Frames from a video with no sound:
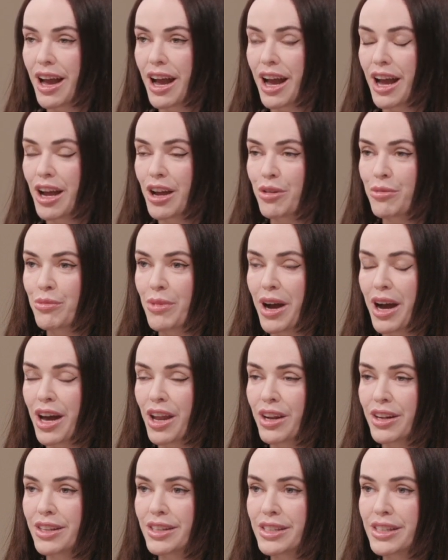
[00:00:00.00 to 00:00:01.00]

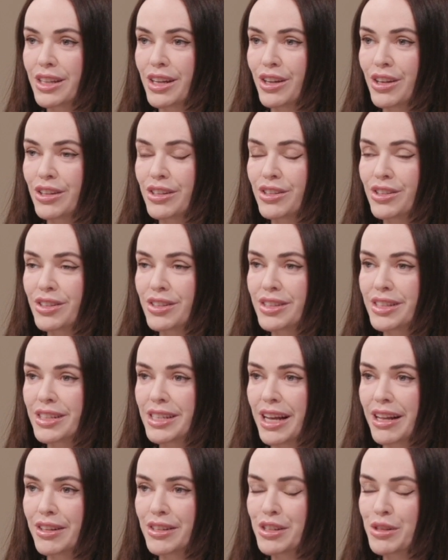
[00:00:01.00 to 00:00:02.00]
And just to
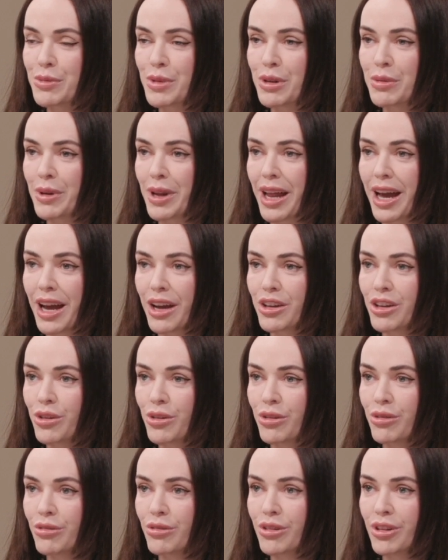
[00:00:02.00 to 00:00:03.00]
tell us a bit about how
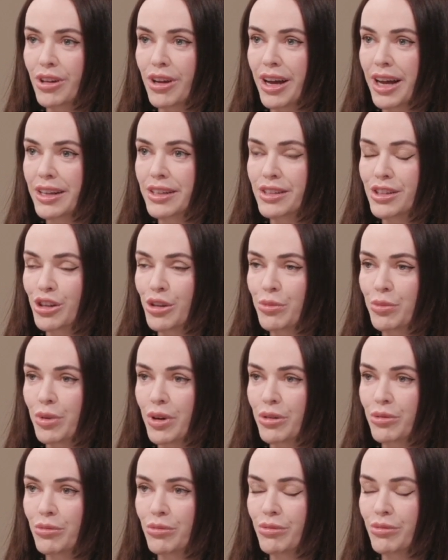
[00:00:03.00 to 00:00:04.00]
you ended up
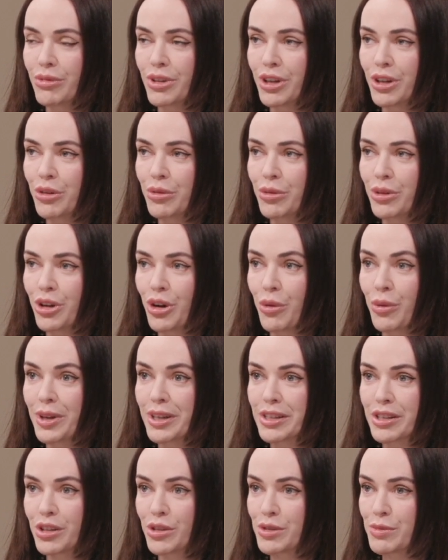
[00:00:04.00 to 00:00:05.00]
and, you know,
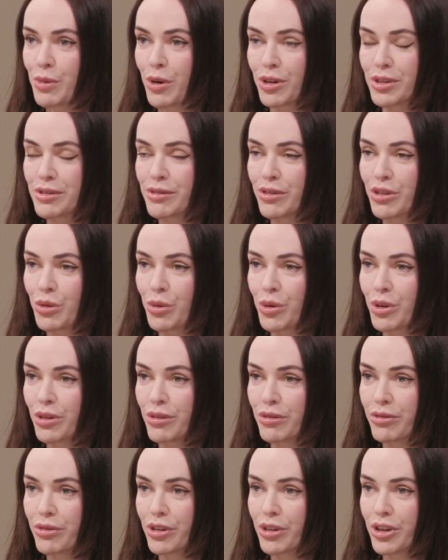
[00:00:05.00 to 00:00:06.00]
going to those parts of the
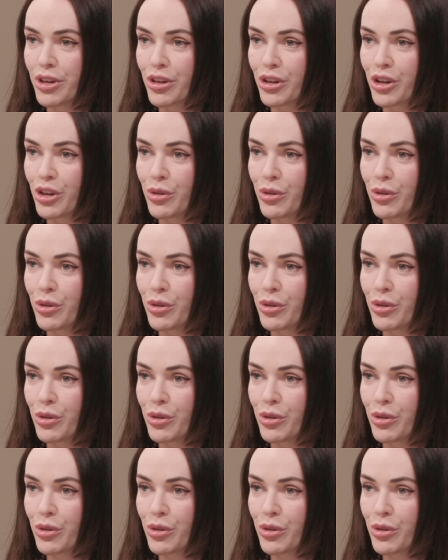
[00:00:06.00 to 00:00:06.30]
world for your